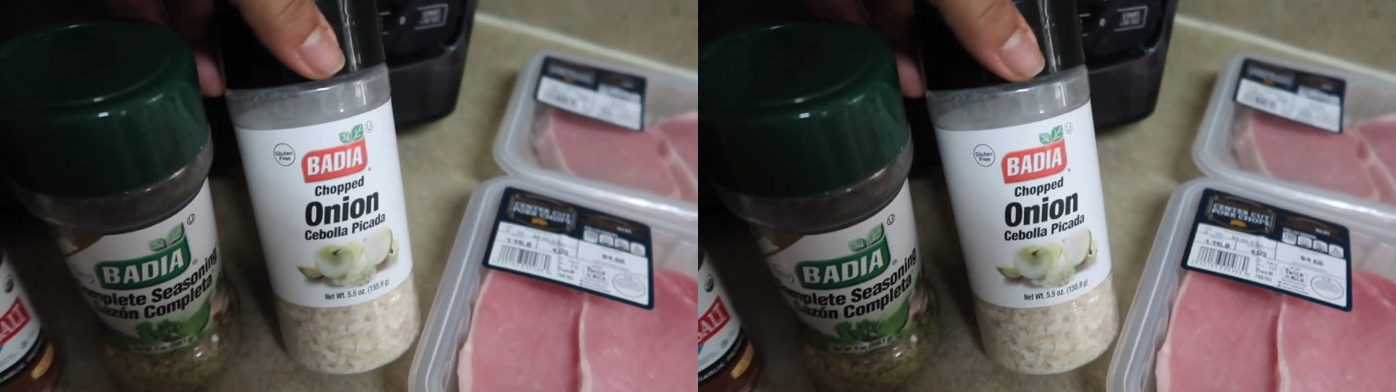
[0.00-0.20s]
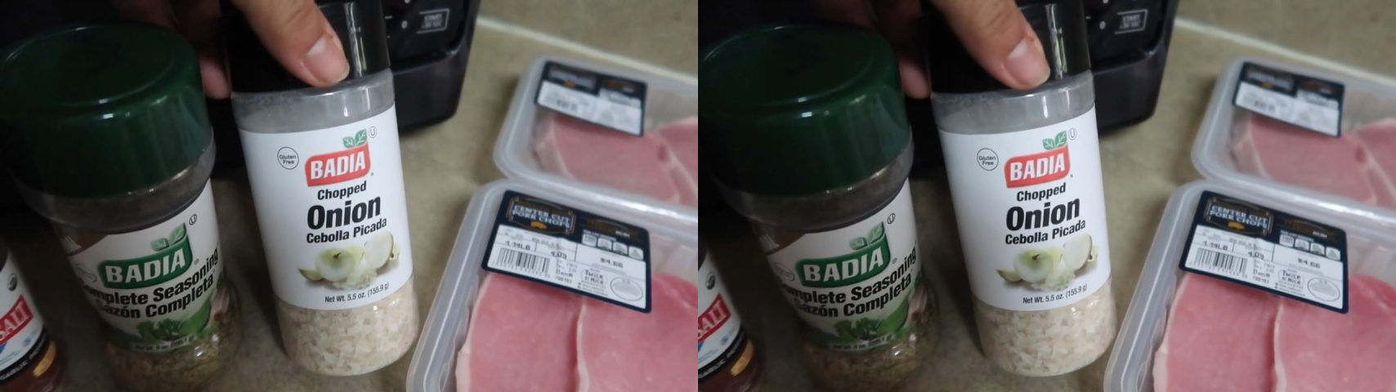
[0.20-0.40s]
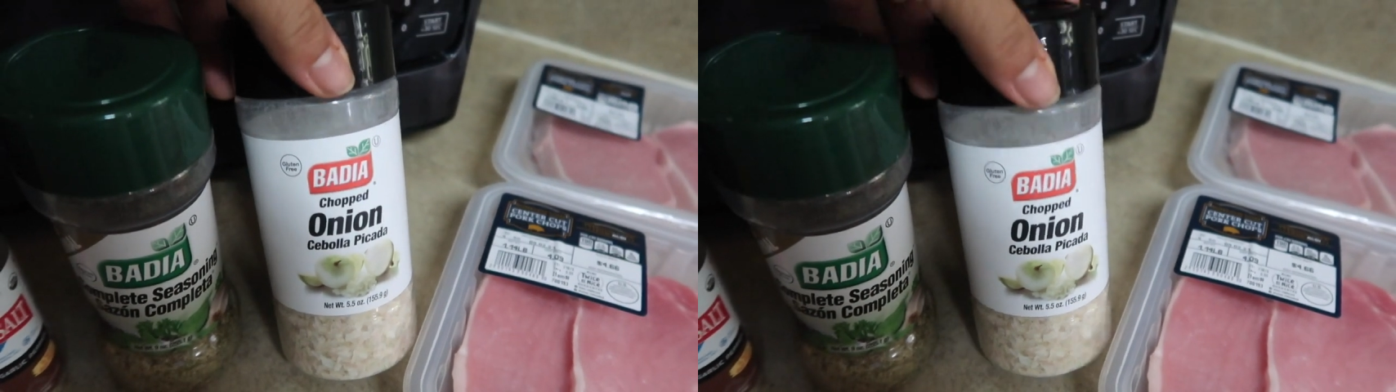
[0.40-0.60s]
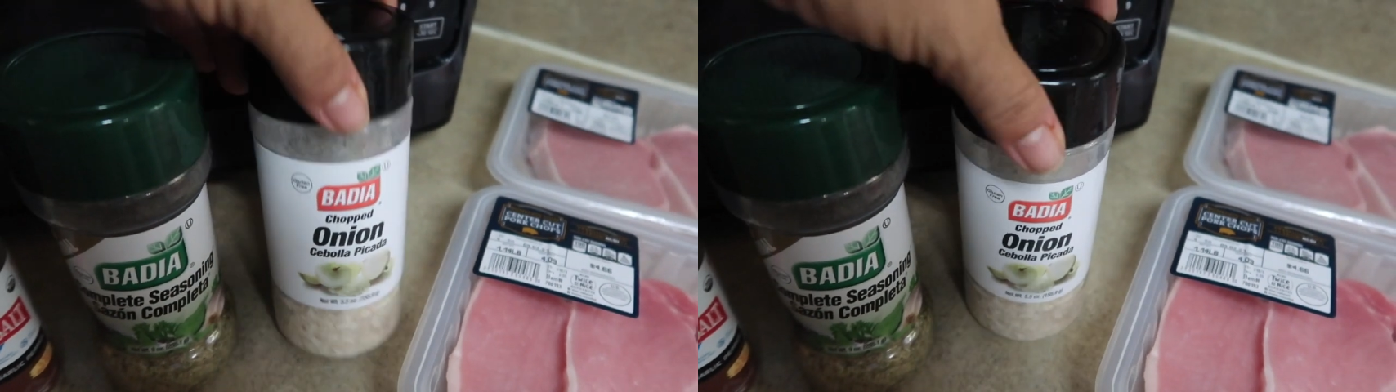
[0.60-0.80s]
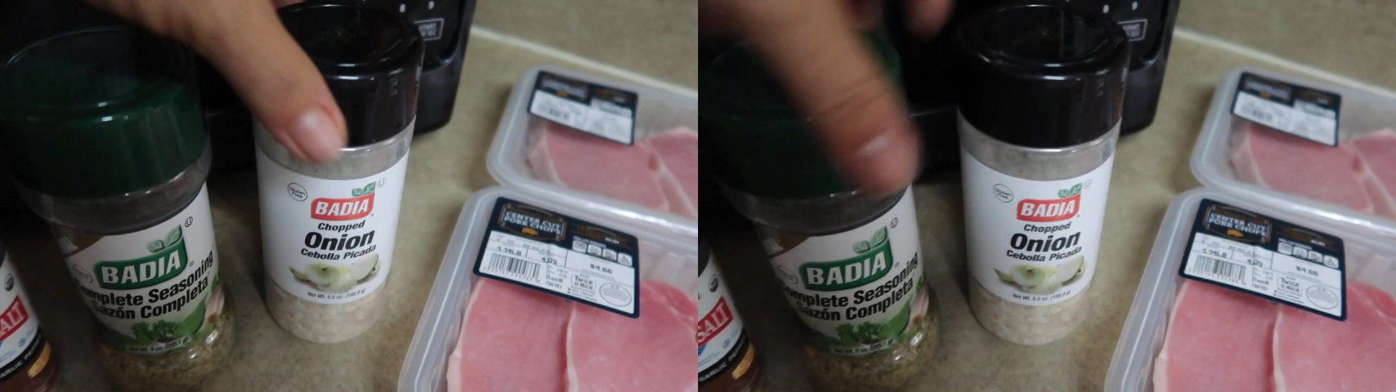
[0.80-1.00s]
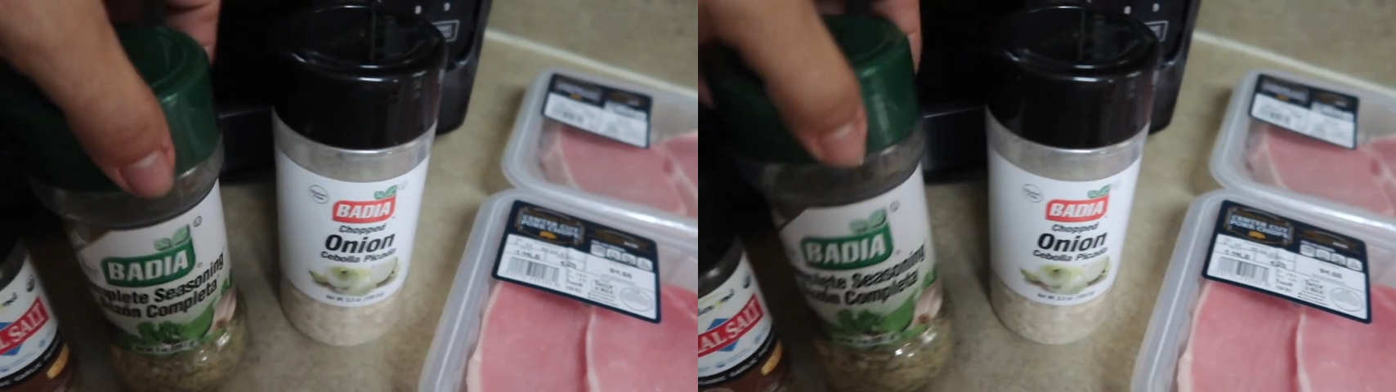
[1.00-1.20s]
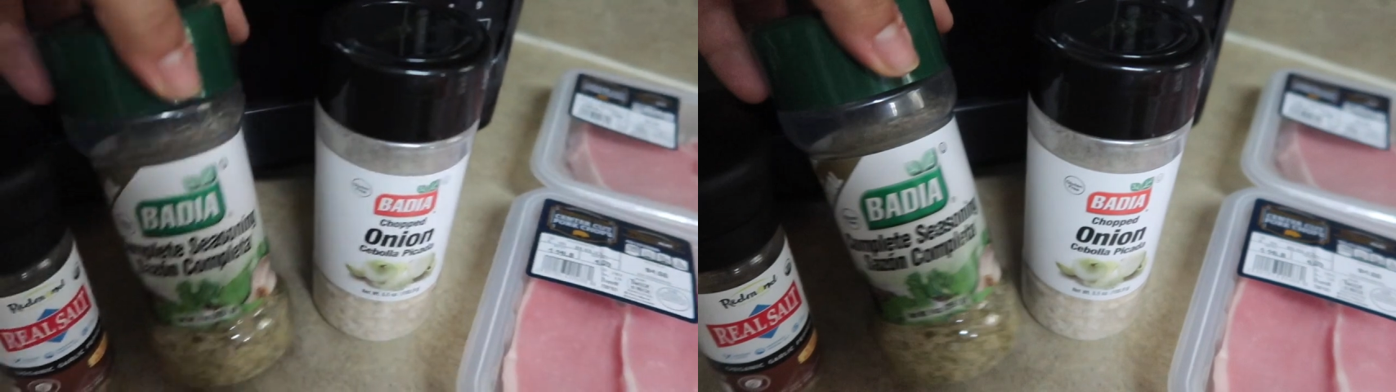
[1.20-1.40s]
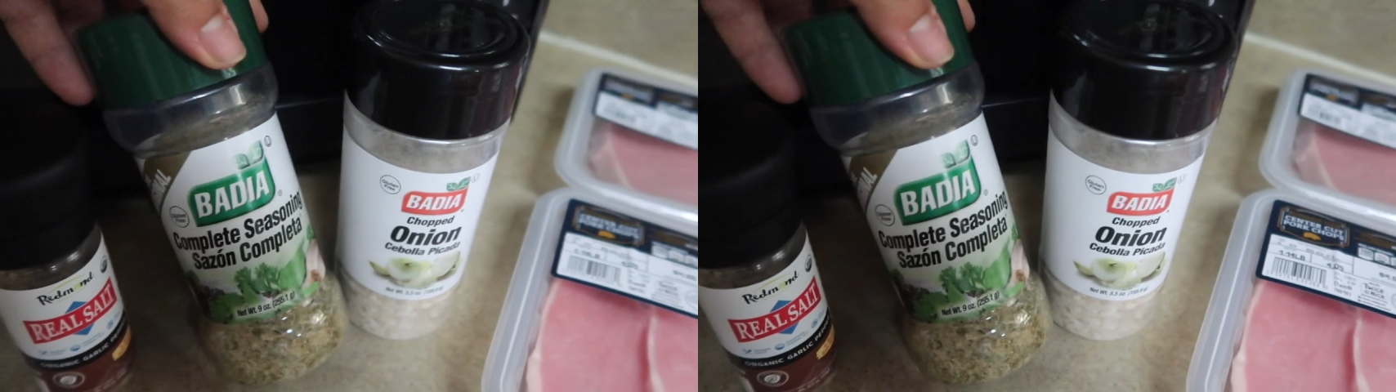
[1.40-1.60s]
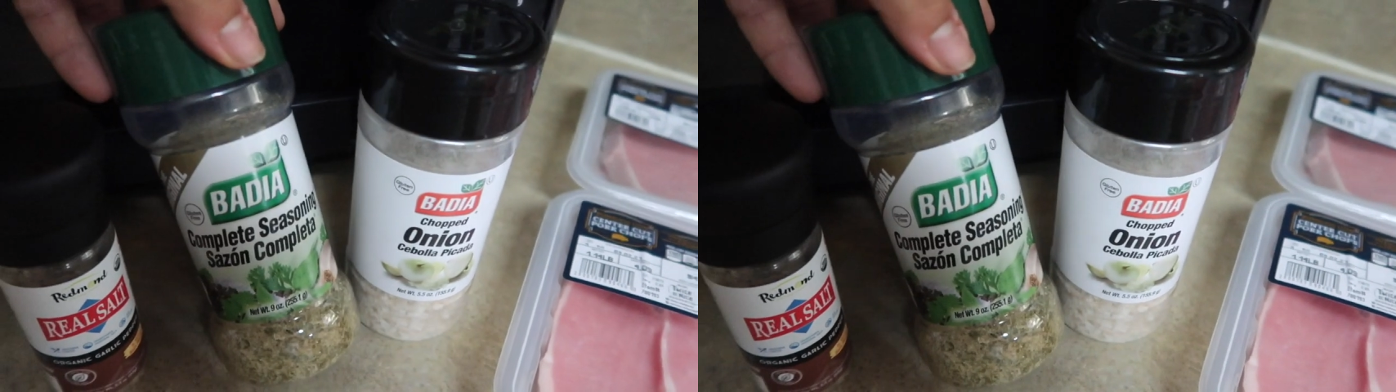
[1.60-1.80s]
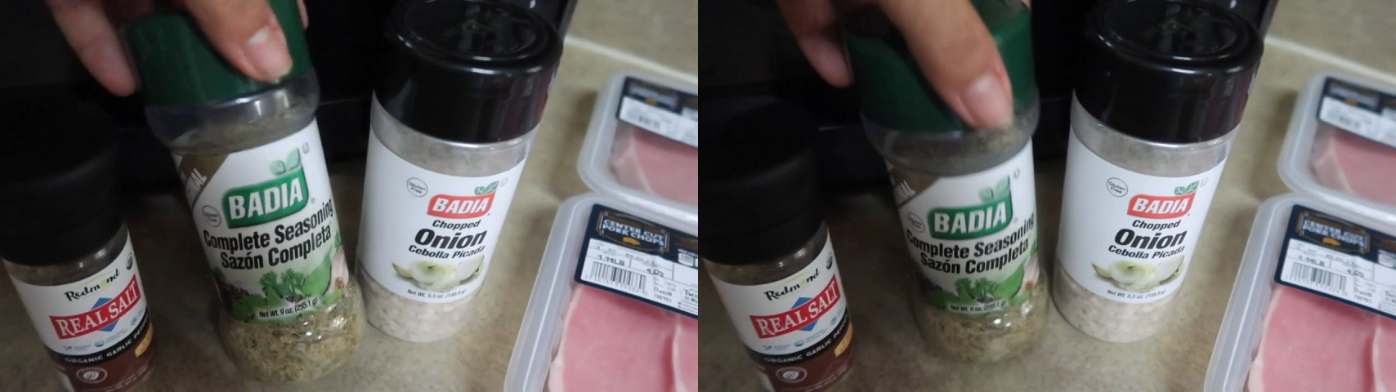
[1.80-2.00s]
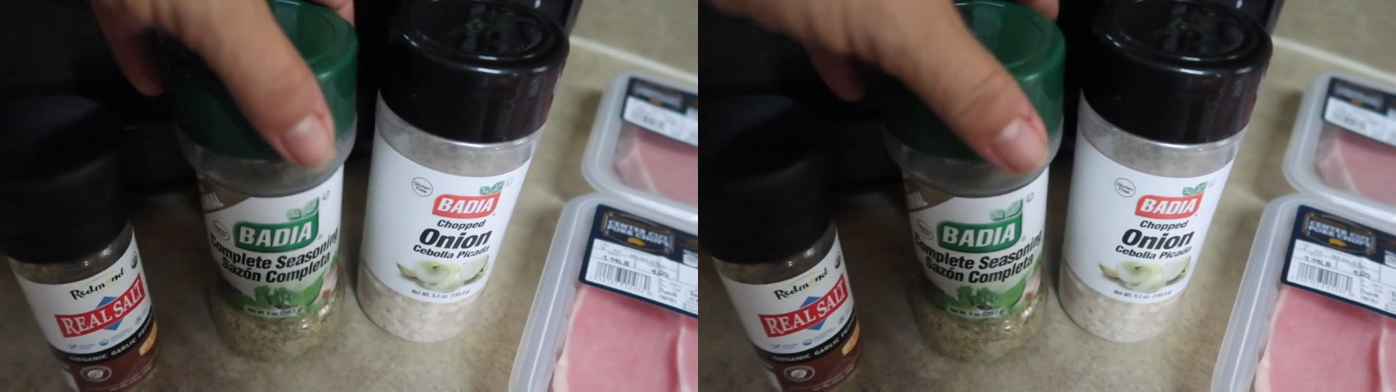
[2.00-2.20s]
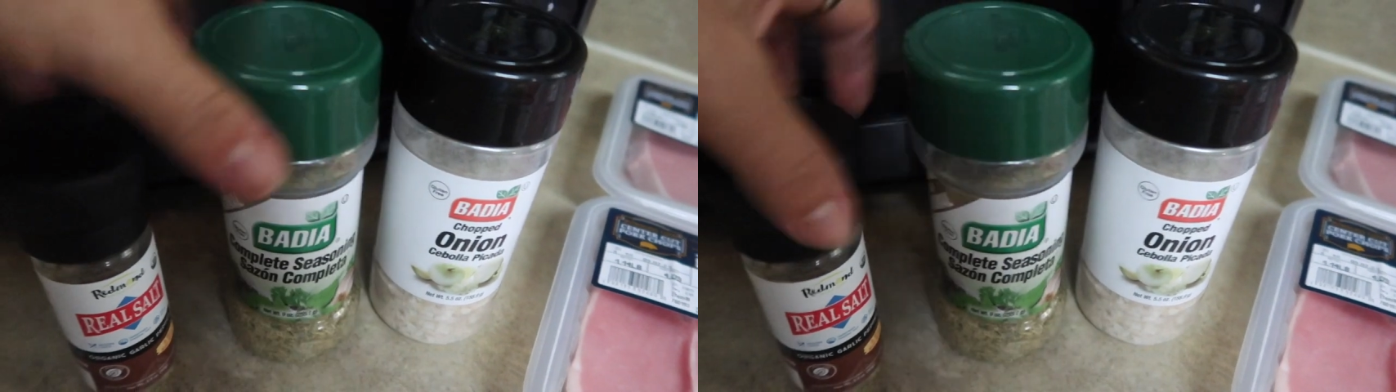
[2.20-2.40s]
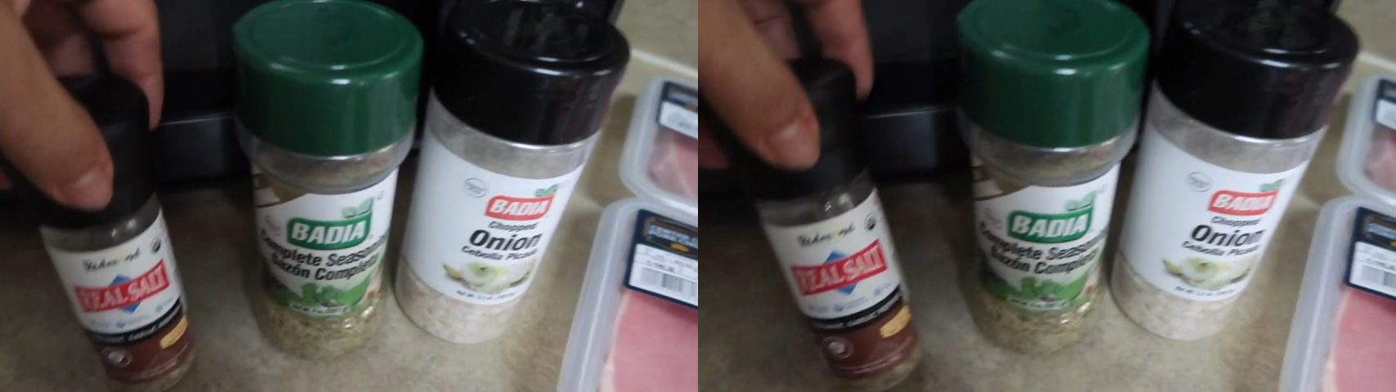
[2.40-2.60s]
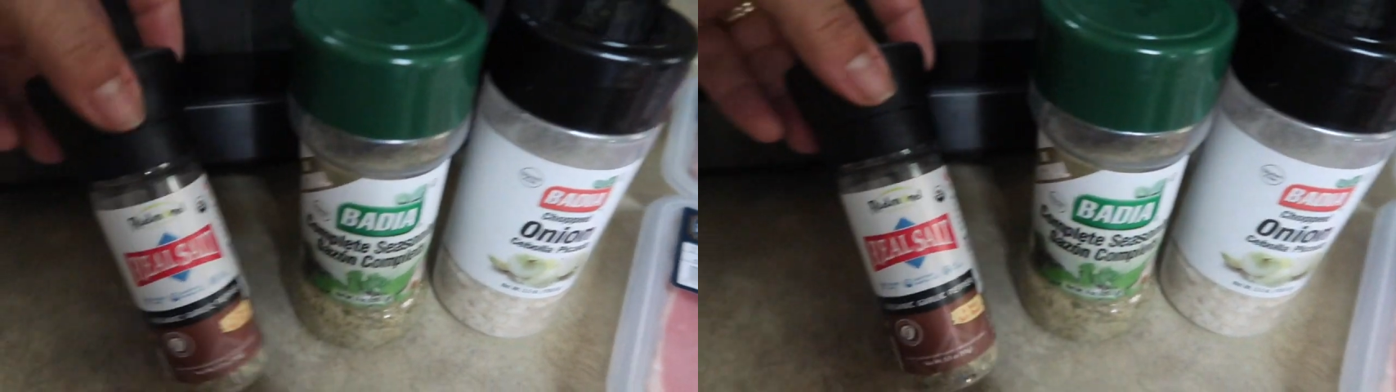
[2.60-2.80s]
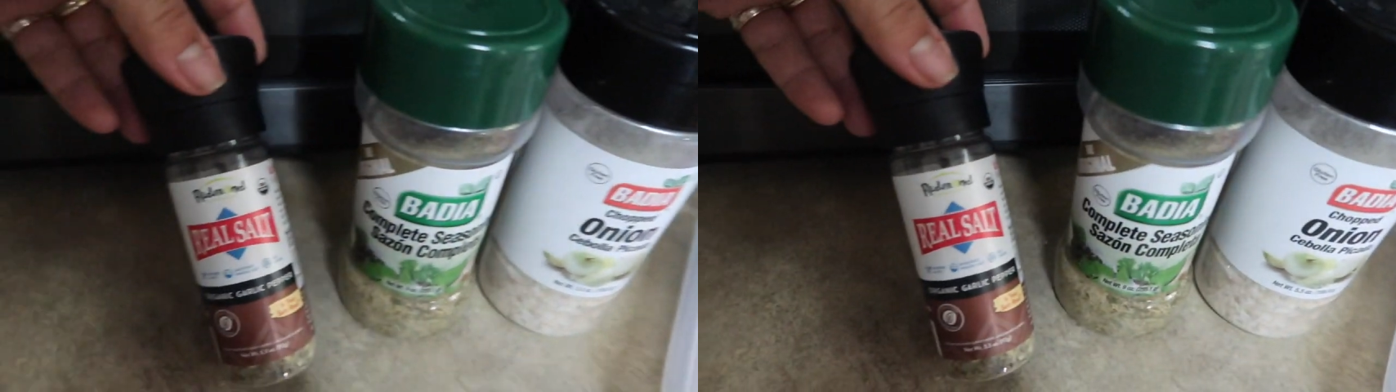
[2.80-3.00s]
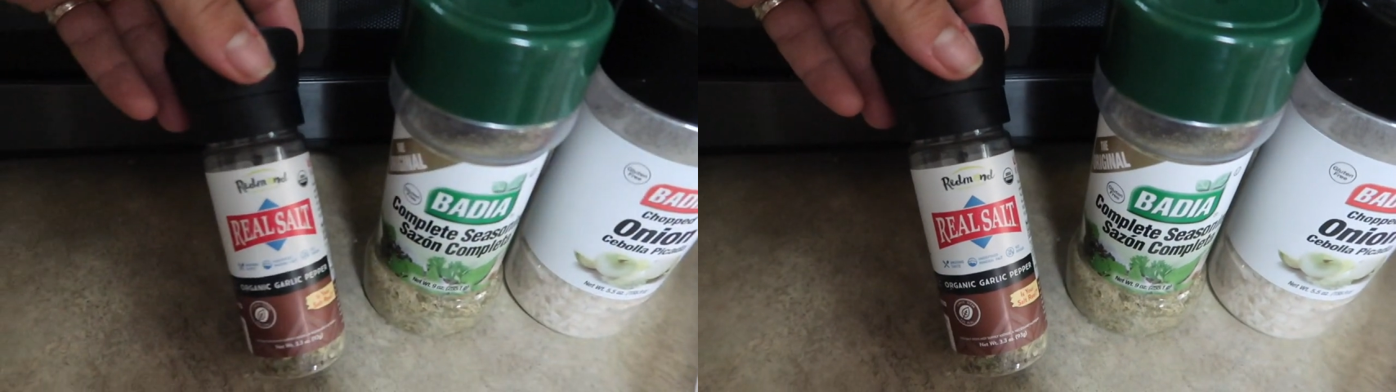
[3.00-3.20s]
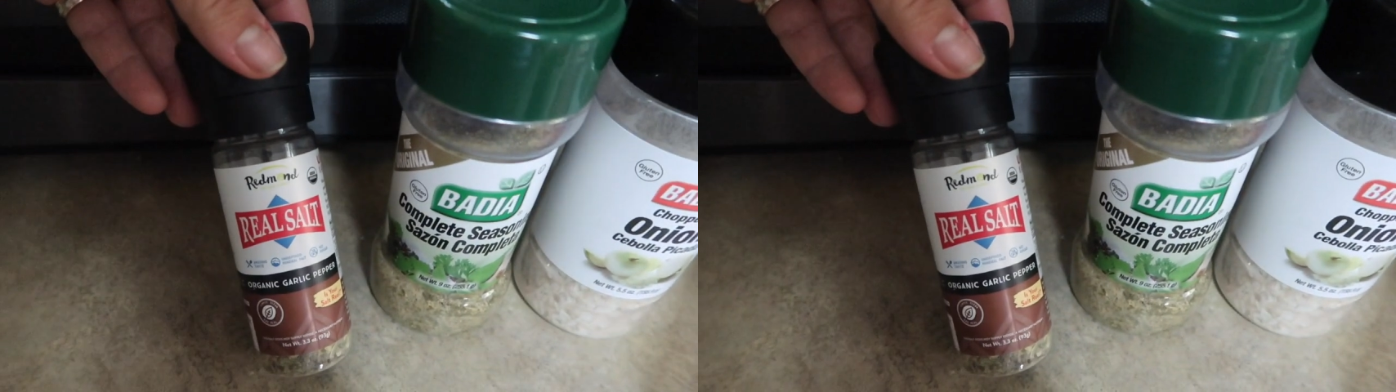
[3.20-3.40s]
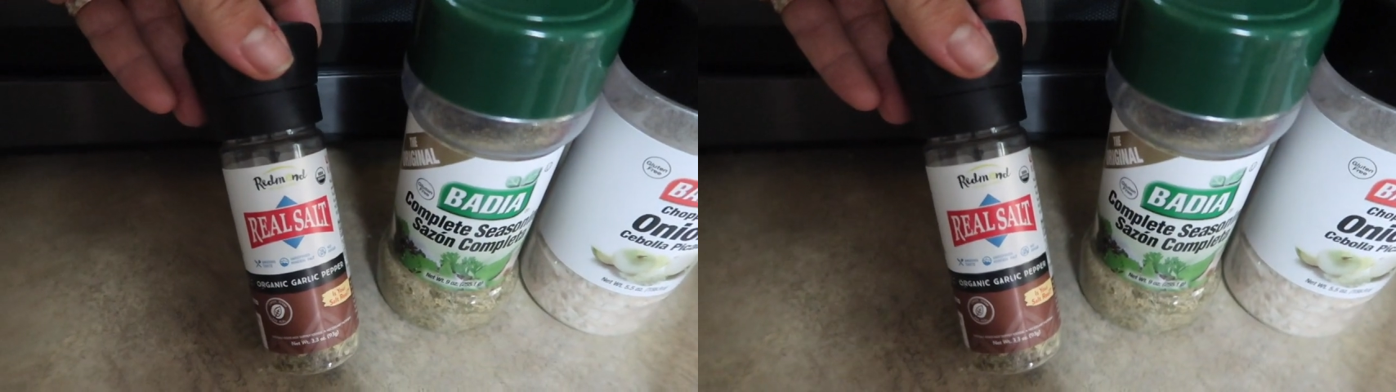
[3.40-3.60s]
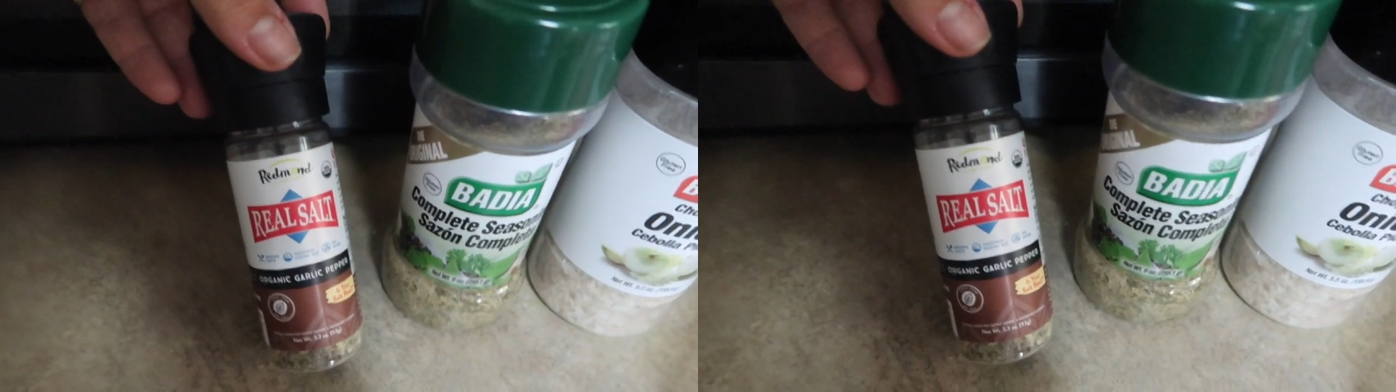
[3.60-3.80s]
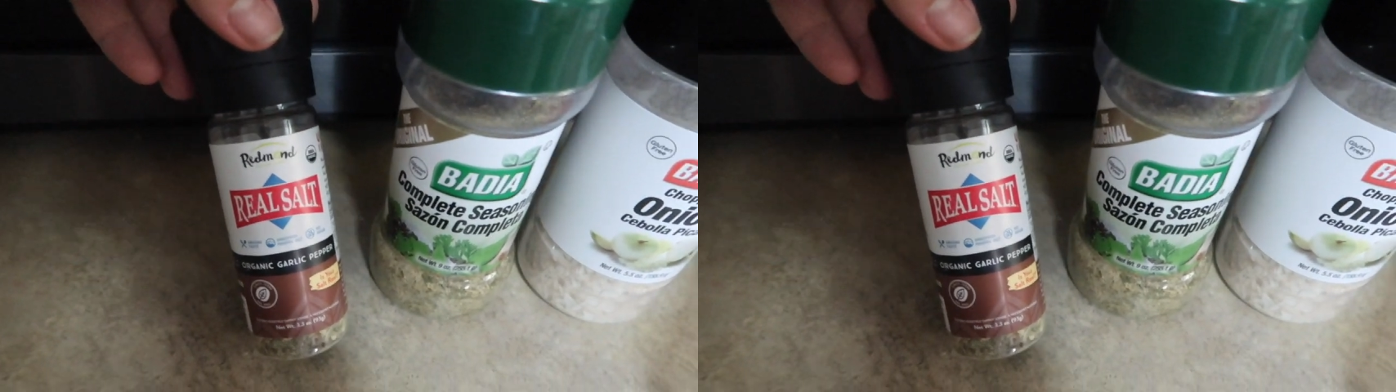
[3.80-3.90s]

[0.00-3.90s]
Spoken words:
No face is visible, so there are no lips to read.